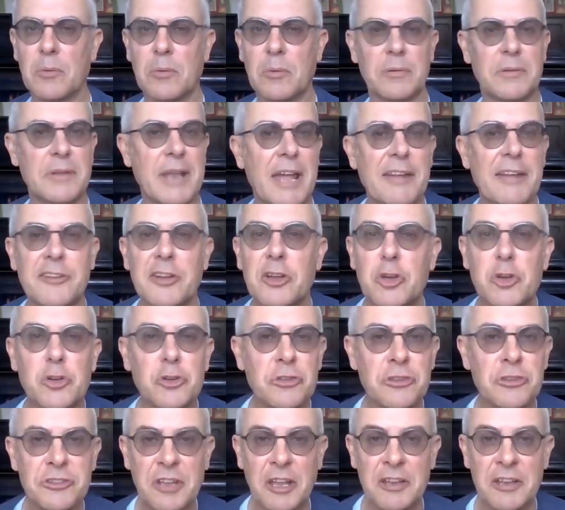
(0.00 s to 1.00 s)
Natter
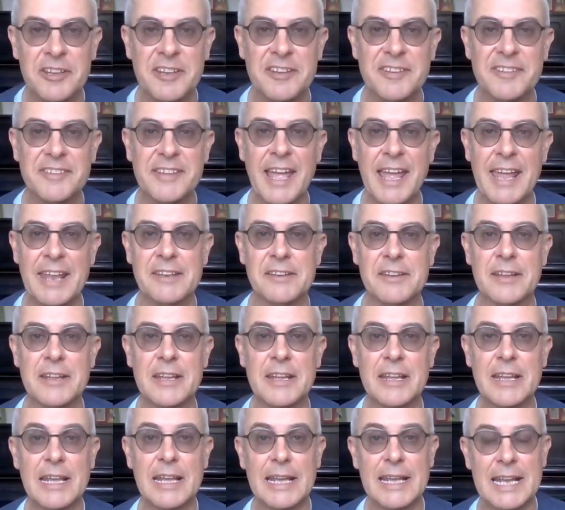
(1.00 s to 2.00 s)
couldn't understand.
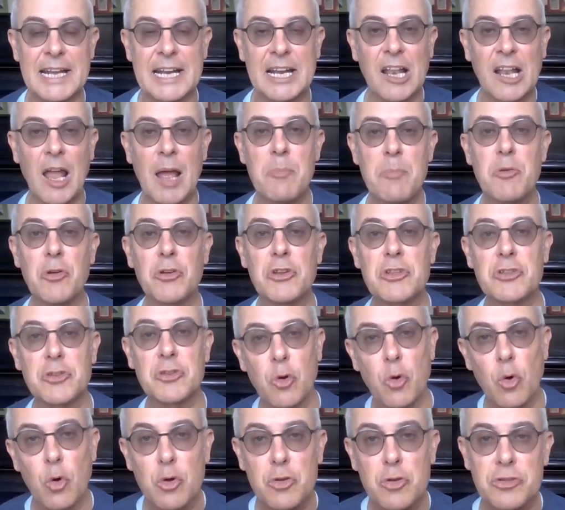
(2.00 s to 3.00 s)
He climbed on his
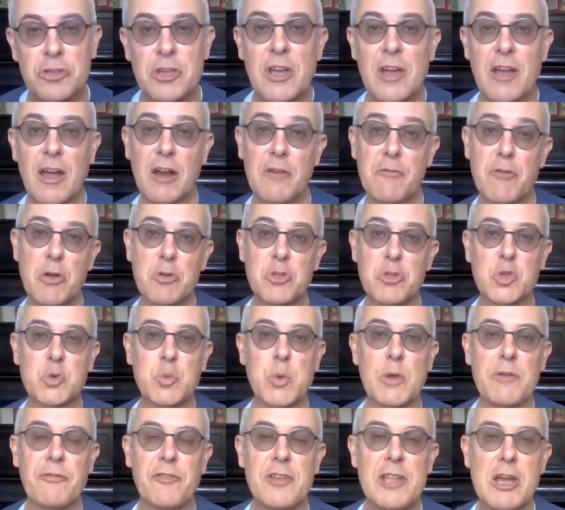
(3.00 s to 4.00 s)
horse and rode
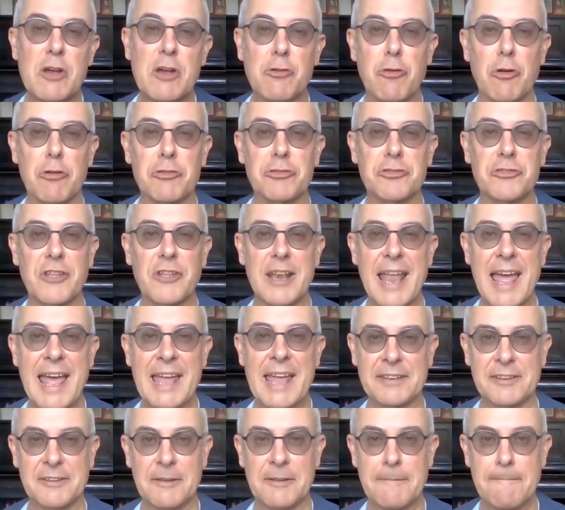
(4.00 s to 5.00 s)
swiftly across the
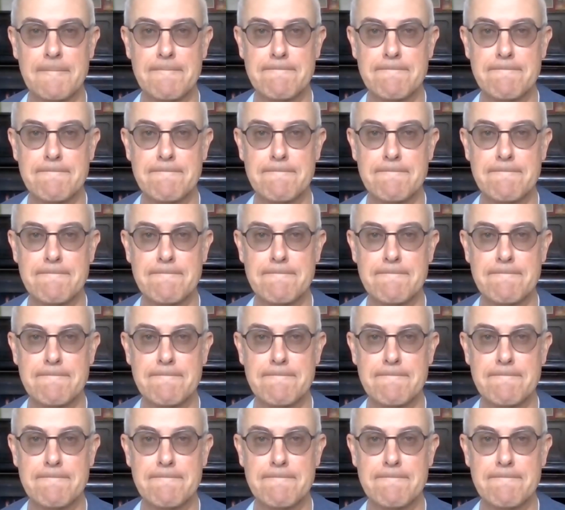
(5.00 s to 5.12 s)
land.